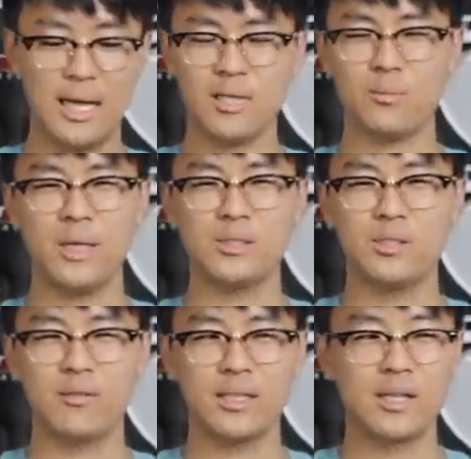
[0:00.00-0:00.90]
Kind of reminds
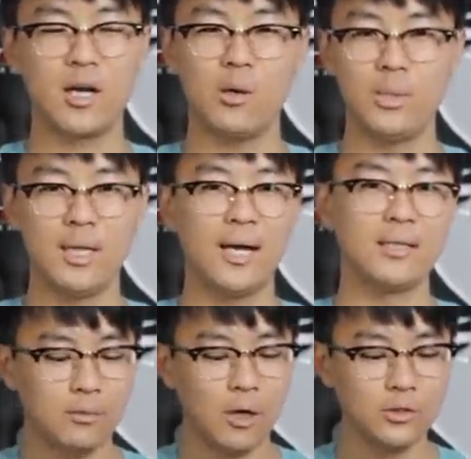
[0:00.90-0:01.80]
me of like the Kobe
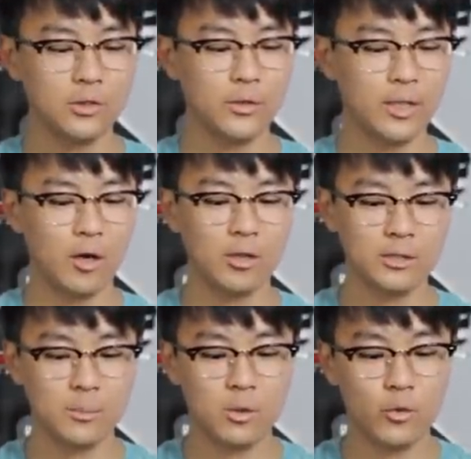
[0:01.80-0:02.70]
9. Also, there are
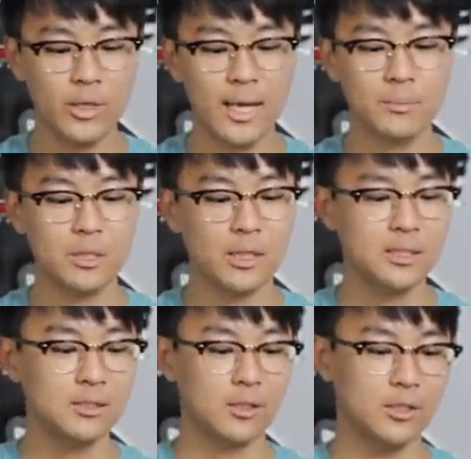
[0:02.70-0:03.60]
some 3M
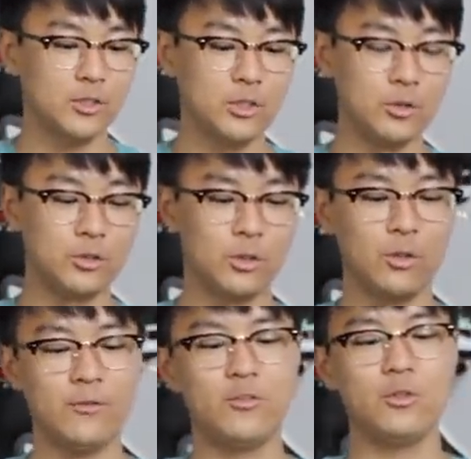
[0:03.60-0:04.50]
touches on the shoe.
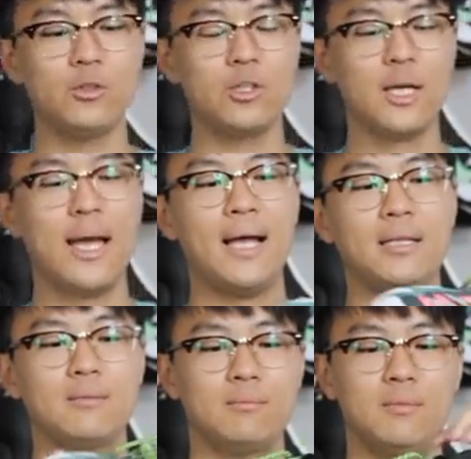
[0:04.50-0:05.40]
So if you look
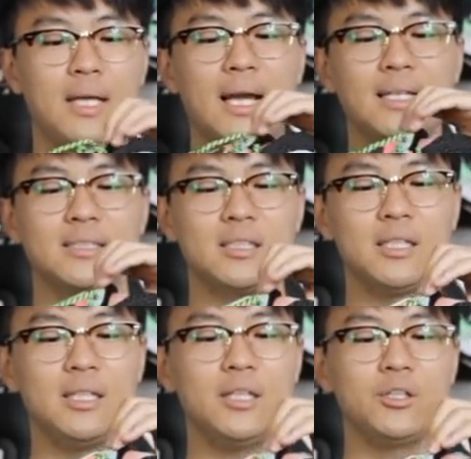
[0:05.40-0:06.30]
at like, I guess the
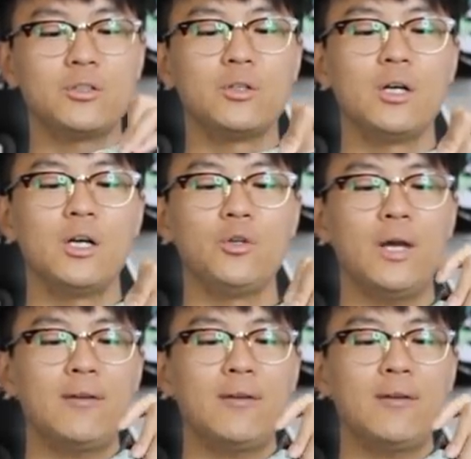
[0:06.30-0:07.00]
heel, you